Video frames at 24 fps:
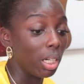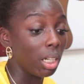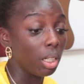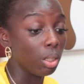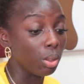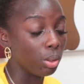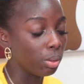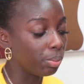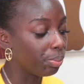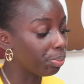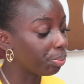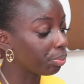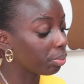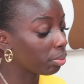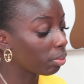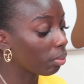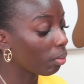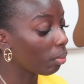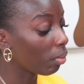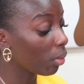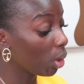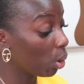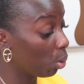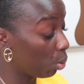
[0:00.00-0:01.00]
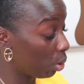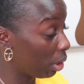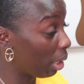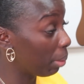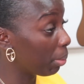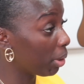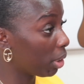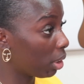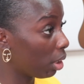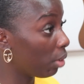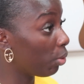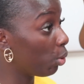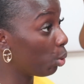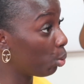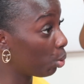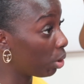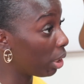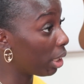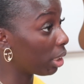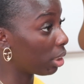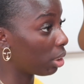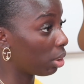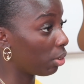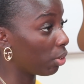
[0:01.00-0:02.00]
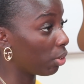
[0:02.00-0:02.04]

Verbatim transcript: Wow. We let me serve we let